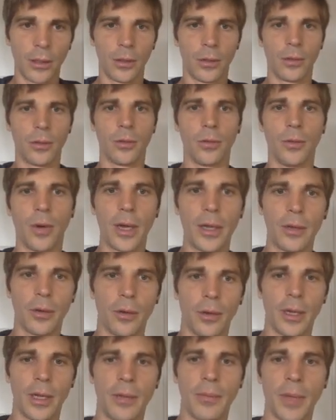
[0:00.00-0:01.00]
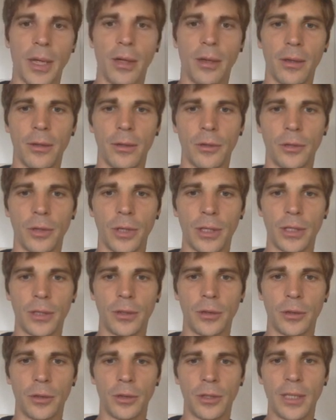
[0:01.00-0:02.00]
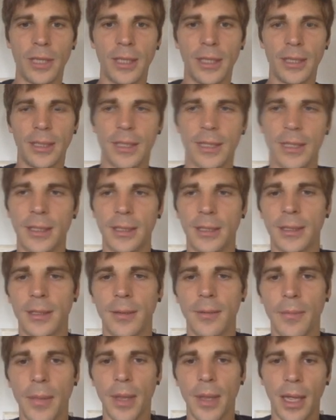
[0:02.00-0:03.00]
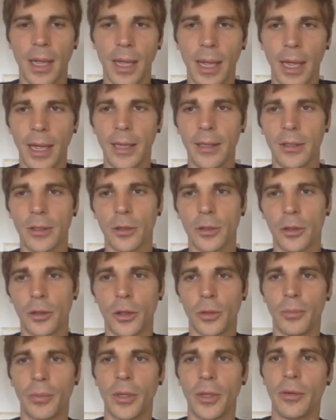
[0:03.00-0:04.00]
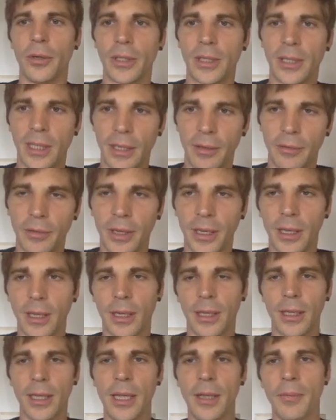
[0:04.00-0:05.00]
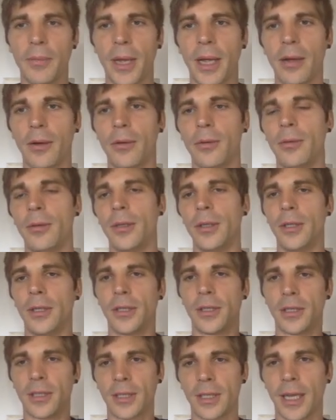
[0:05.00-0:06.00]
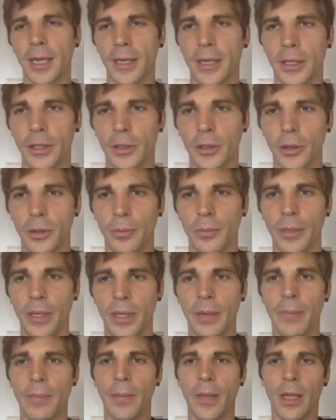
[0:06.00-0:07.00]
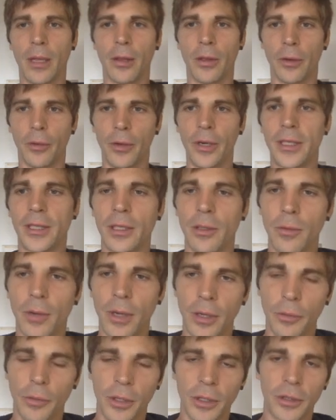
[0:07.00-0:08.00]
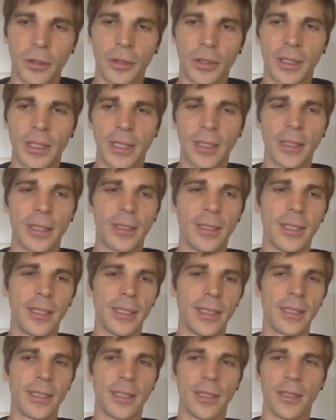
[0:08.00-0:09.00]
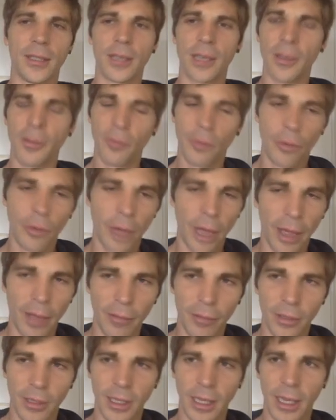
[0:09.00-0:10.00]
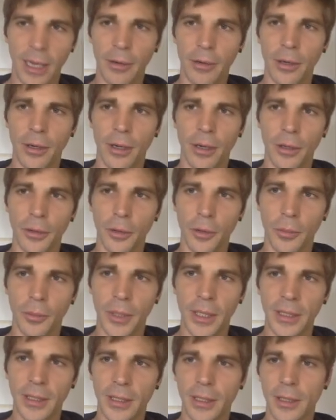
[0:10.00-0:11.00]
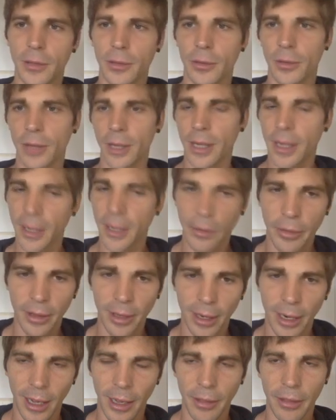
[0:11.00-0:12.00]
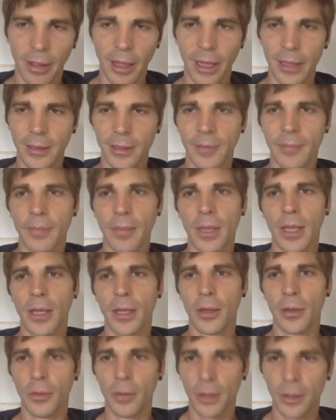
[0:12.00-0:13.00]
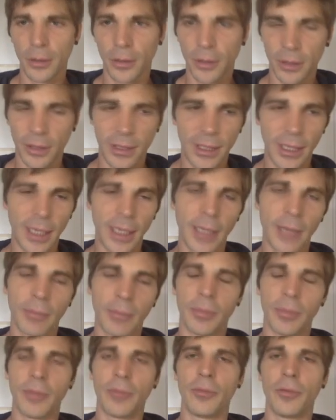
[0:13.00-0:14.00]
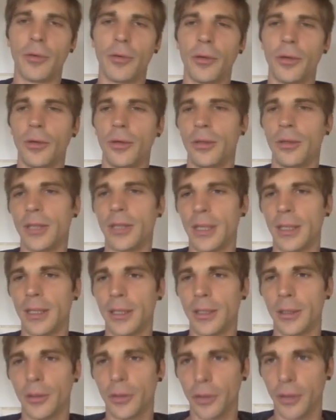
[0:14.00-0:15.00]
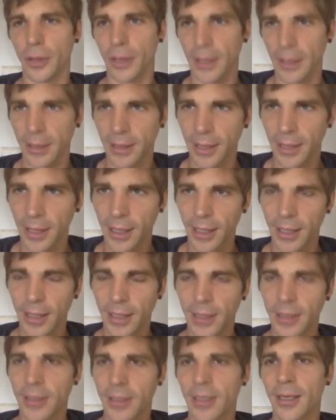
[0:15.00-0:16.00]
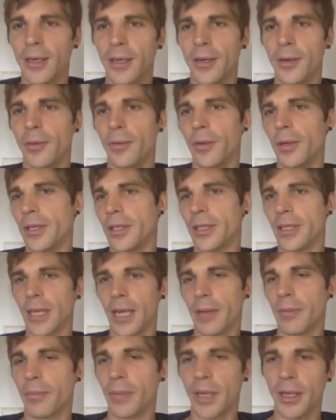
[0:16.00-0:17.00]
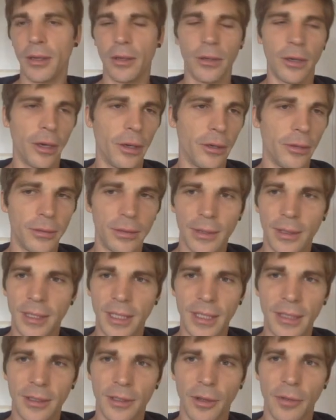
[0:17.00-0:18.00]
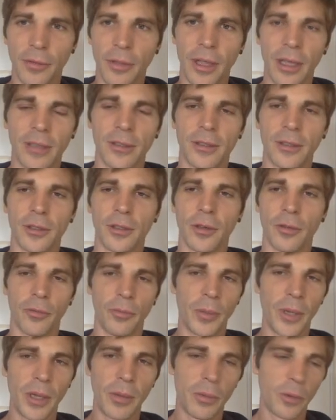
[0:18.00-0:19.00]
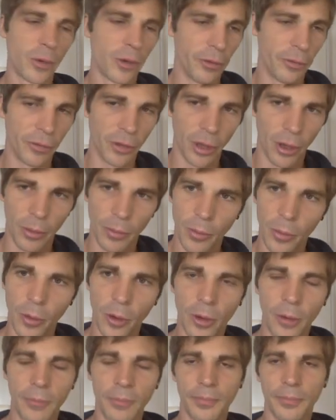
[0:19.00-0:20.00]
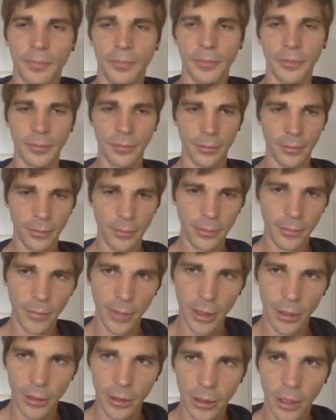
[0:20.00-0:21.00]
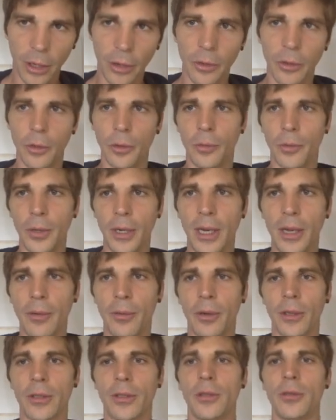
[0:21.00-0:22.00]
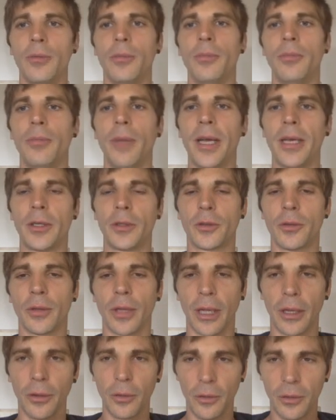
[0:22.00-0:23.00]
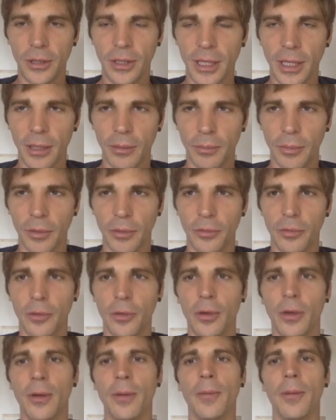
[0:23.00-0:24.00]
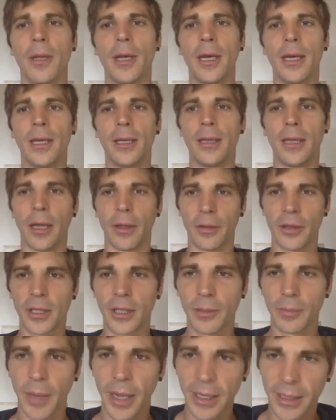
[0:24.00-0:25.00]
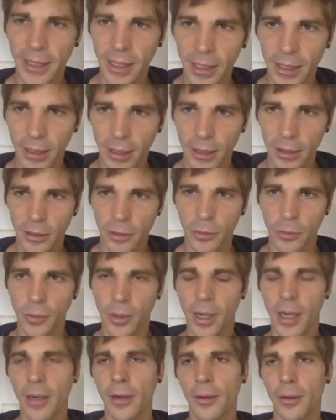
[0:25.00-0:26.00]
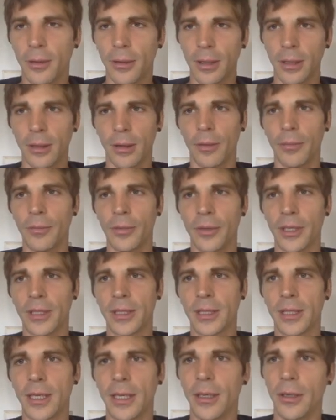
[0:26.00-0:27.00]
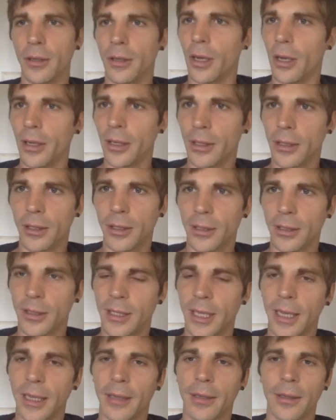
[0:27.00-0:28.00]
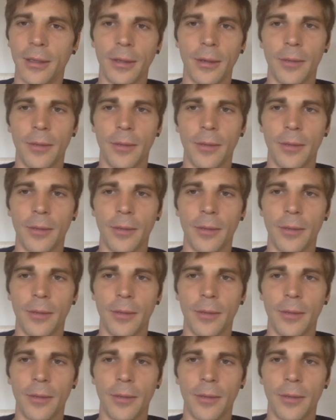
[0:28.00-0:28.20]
you write your email address, you send test, and you should be receiving an email just like it should be. The reason why you want to send the test is if you have an error on your message or anything like that, you want to see it before you send it to your entire list, which can be, you know, tens of thousands of people, if not more. So you really want to make sure that you see it before. Now this may take a little while. Obviously, you know, it can take,